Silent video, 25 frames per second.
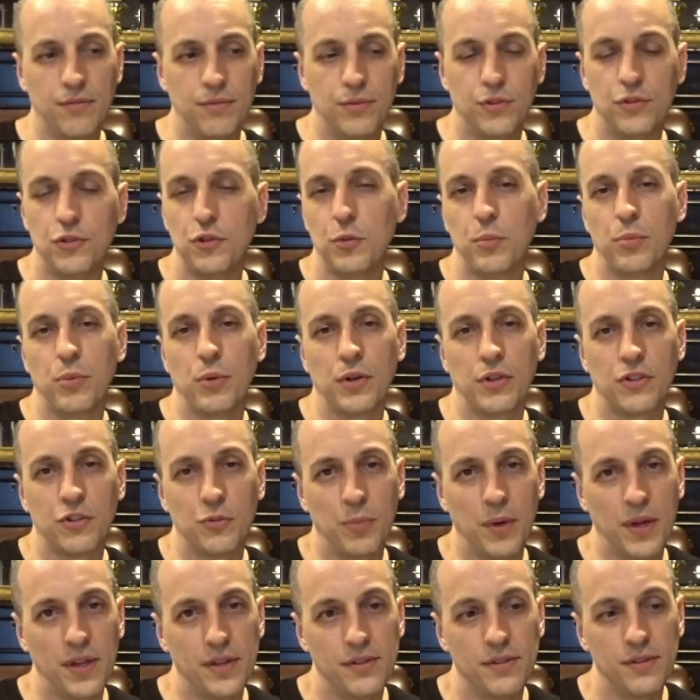super
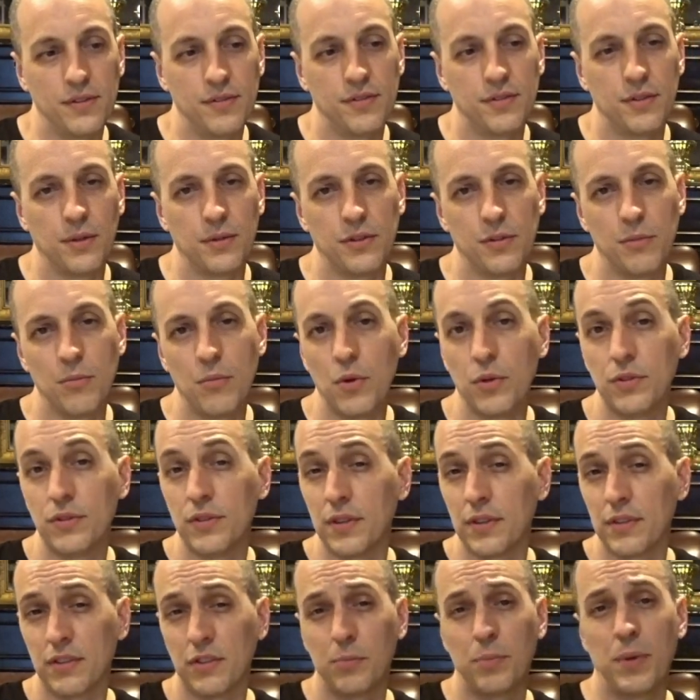expensive, so it's the most
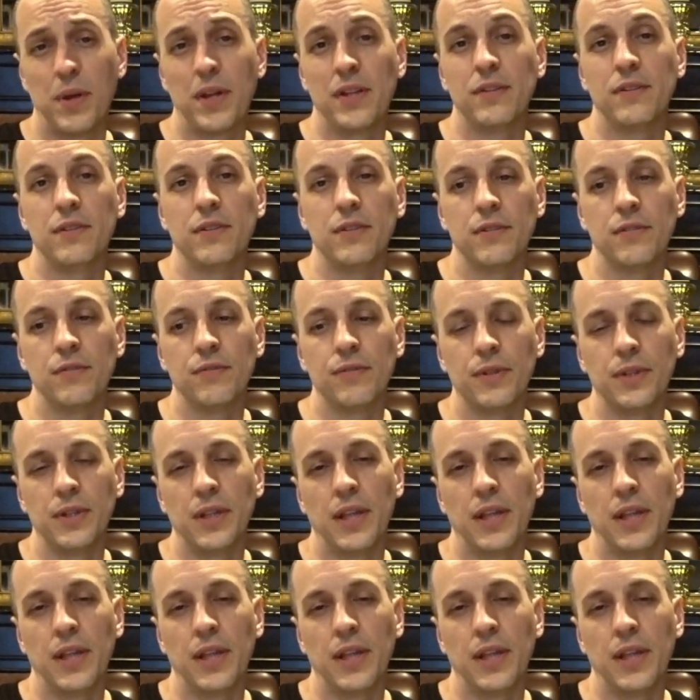expensive